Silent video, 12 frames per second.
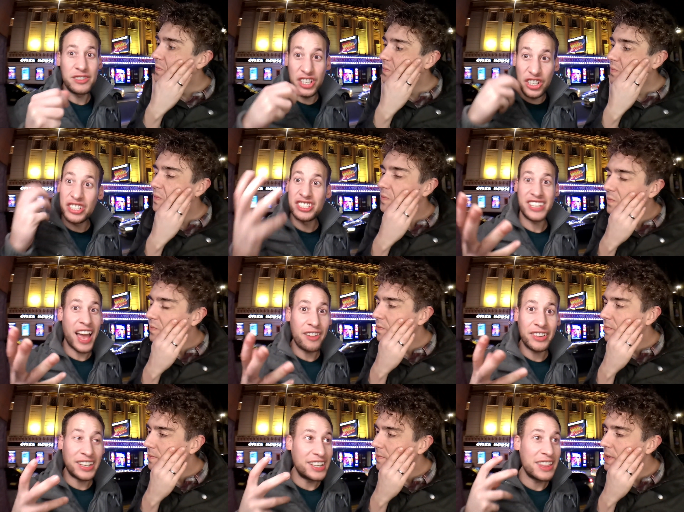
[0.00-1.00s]
Speaker 1: it was a good
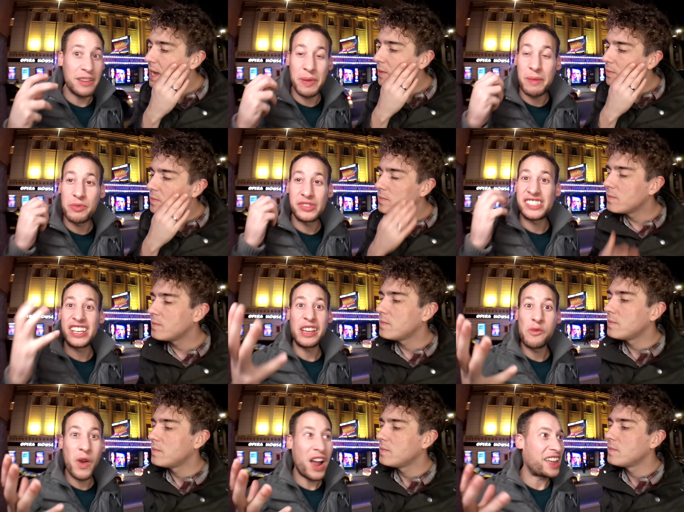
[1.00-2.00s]
sound. I could hear yeah. that people were
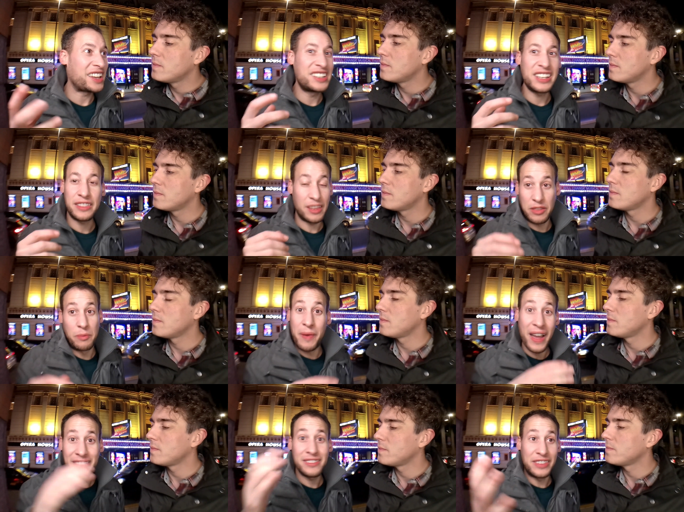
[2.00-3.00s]
singing well. I could hear that the
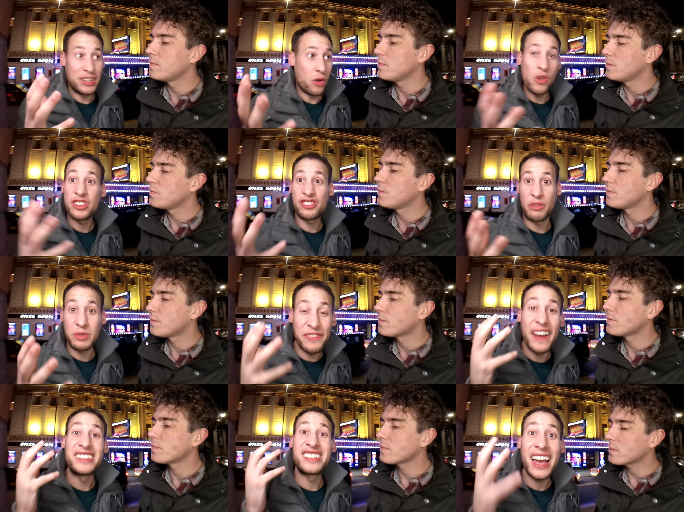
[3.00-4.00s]
band, the orchestra was
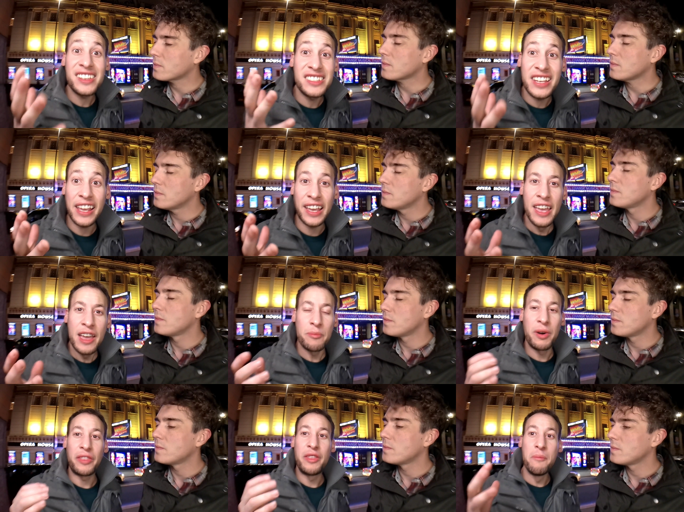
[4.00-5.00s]
fantastic.
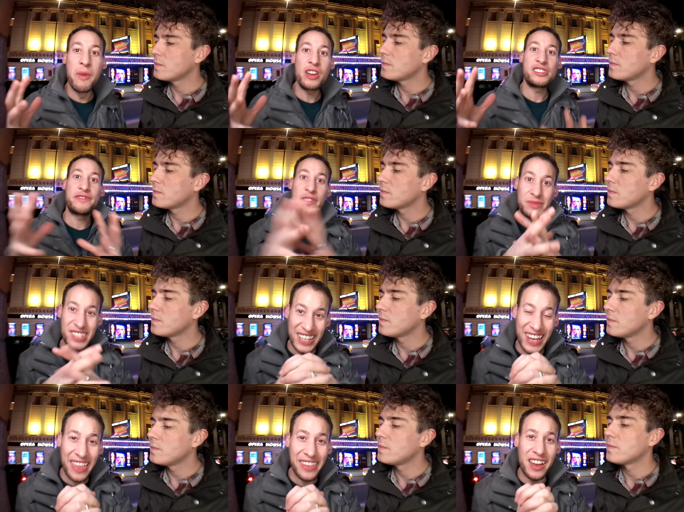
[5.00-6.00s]
But the merge of them
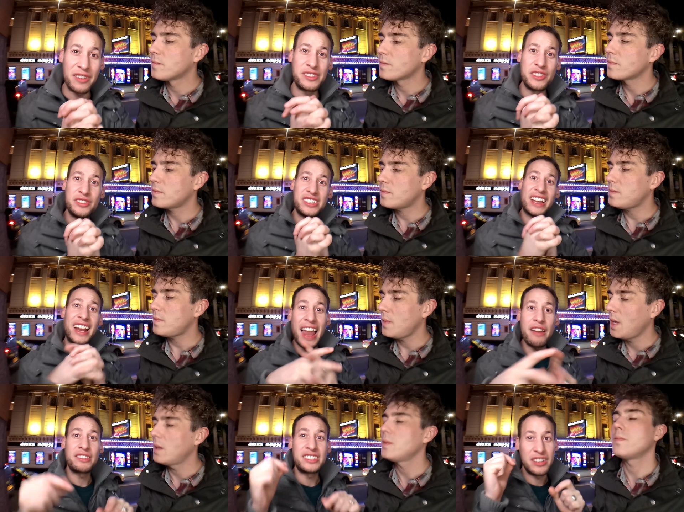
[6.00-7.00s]
together, I was losing
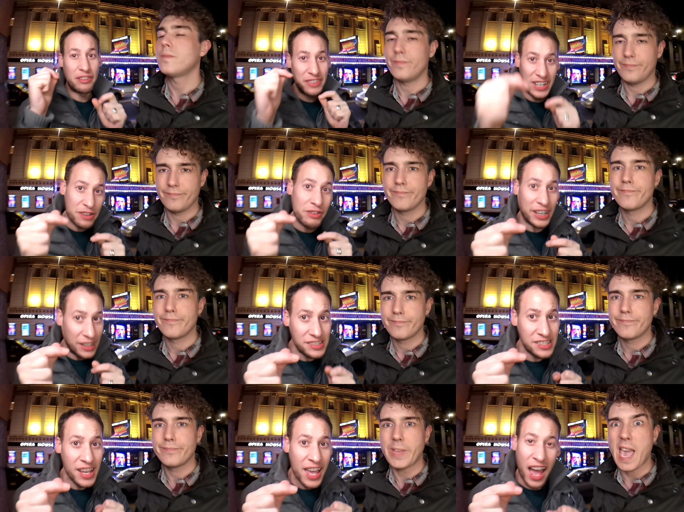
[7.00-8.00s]
clarity of
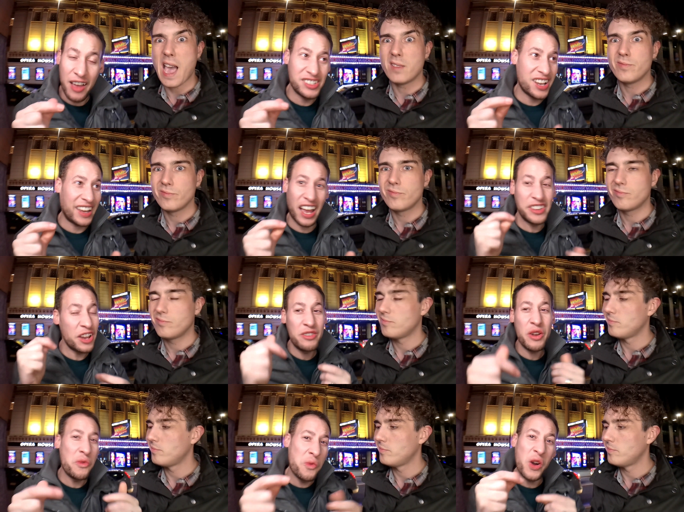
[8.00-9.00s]
lyrics. Yeah. I was like, I don't
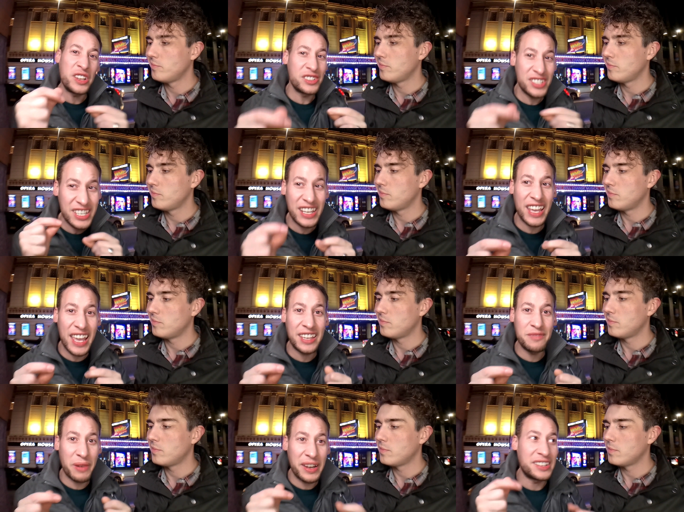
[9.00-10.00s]
know what you're
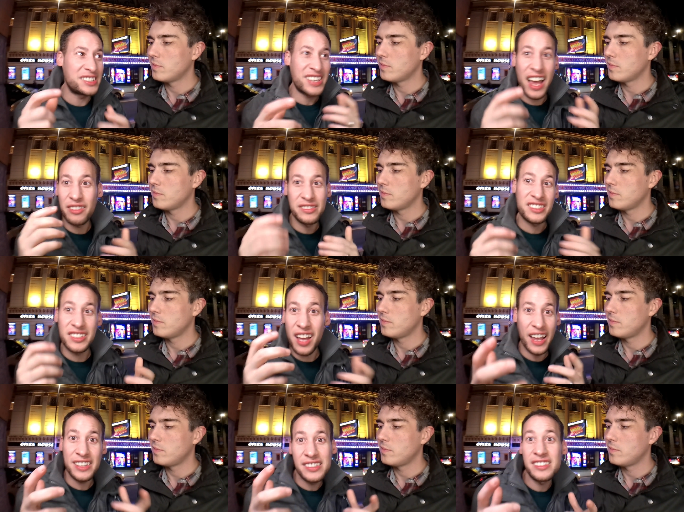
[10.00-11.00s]
singing, but it sounds
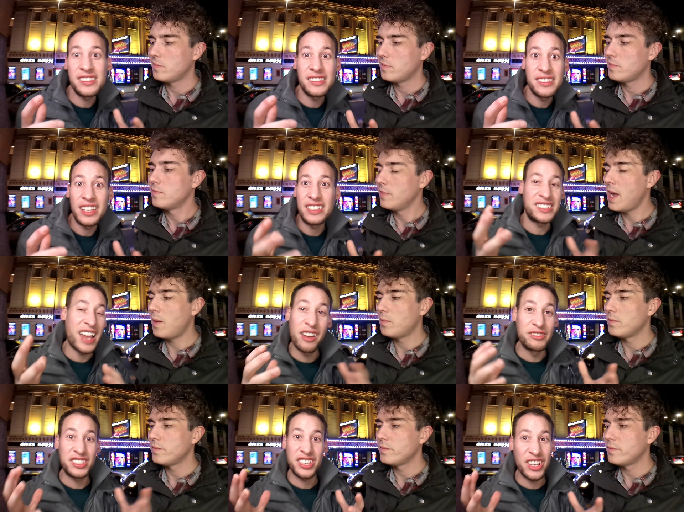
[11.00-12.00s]
nice. It yeah.
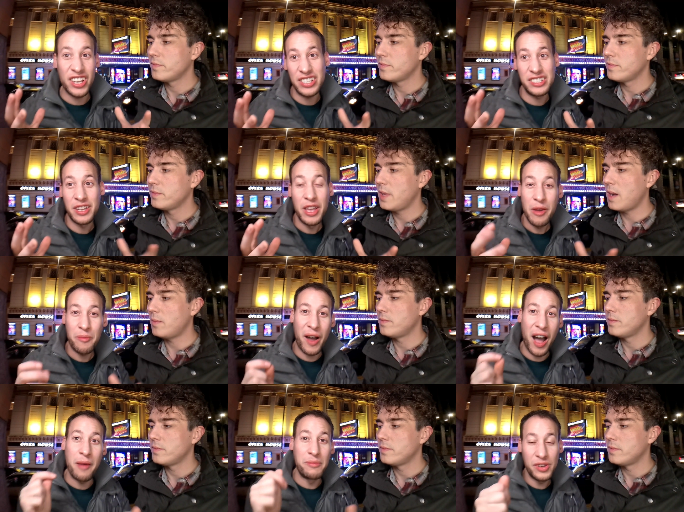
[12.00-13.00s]
sounds good. Yeah.
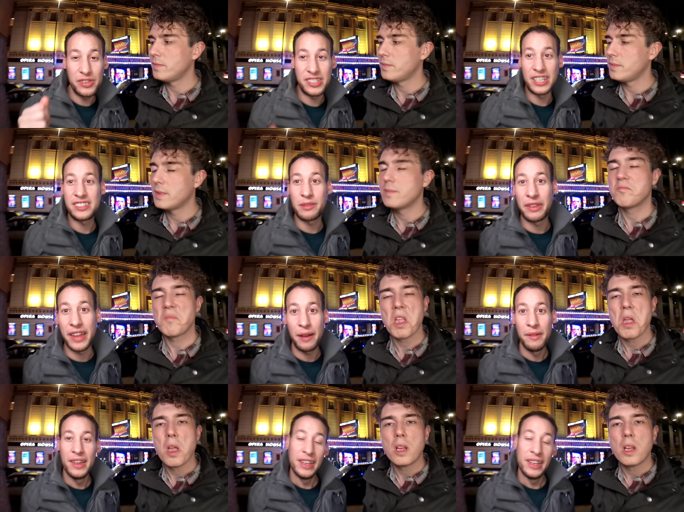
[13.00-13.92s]
But I'm losing some of that.